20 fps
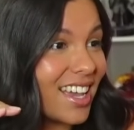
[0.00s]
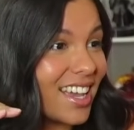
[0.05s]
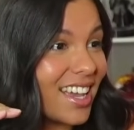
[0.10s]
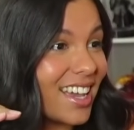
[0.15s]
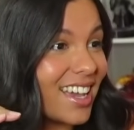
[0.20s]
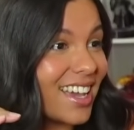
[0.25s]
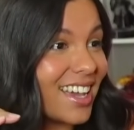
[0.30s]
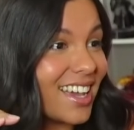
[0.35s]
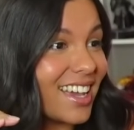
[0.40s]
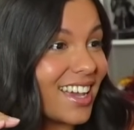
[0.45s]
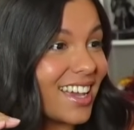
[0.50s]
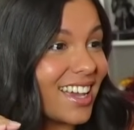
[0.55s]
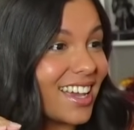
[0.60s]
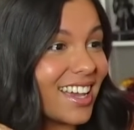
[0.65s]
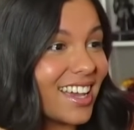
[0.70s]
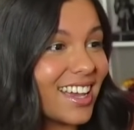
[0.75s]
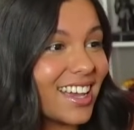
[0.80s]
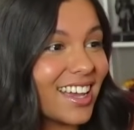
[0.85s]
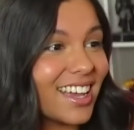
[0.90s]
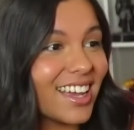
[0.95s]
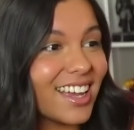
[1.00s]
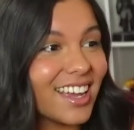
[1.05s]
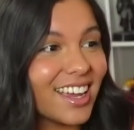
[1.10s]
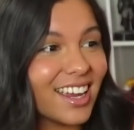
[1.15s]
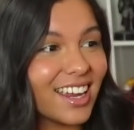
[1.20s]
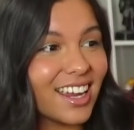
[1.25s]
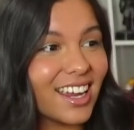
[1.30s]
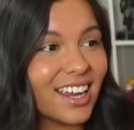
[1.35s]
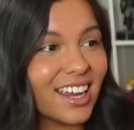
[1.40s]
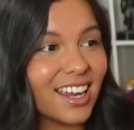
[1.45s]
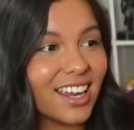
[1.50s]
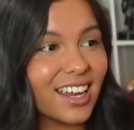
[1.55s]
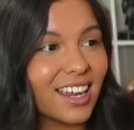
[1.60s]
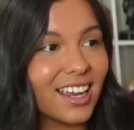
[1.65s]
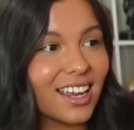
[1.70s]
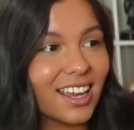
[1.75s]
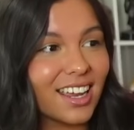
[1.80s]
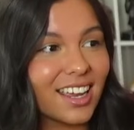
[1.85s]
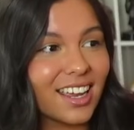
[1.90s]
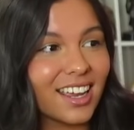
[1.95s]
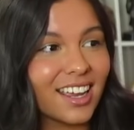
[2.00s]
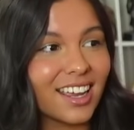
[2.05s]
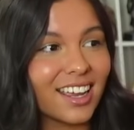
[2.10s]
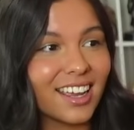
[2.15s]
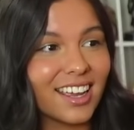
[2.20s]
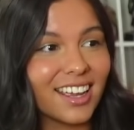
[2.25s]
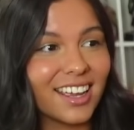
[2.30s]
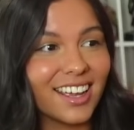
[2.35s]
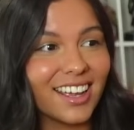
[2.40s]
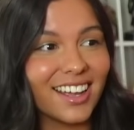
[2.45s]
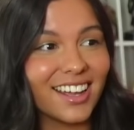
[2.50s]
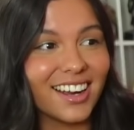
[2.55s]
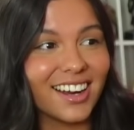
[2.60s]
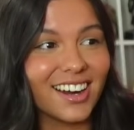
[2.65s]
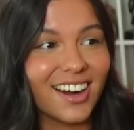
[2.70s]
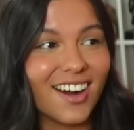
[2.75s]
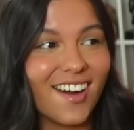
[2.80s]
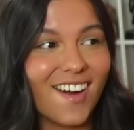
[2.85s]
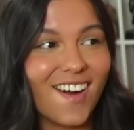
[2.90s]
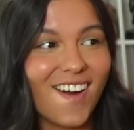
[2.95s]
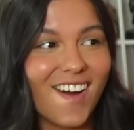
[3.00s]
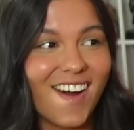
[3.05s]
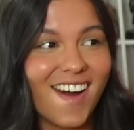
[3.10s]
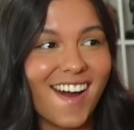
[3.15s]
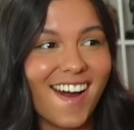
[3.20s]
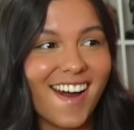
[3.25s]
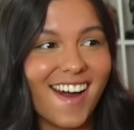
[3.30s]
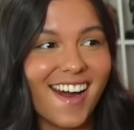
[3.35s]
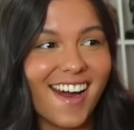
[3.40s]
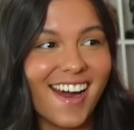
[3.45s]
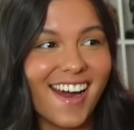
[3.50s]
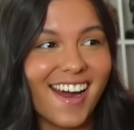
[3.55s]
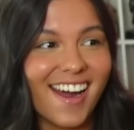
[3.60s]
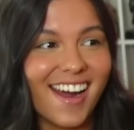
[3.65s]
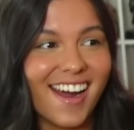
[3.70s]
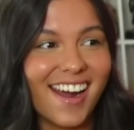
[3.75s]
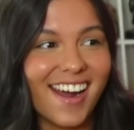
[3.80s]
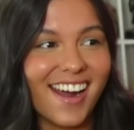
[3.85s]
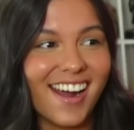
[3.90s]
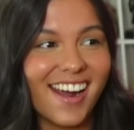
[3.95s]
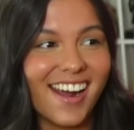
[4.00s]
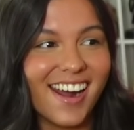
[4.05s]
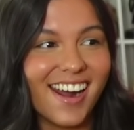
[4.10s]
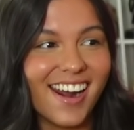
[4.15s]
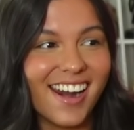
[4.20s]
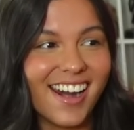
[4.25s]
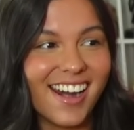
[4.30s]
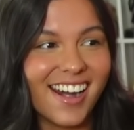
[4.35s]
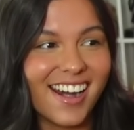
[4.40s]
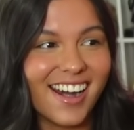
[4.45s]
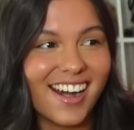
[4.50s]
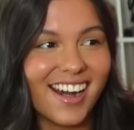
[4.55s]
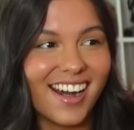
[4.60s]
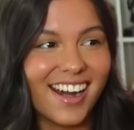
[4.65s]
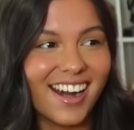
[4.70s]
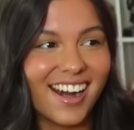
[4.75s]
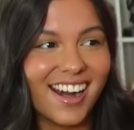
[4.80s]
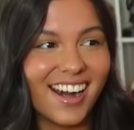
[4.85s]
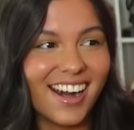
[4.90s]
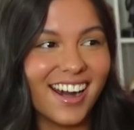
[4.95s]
This person isn't speaking.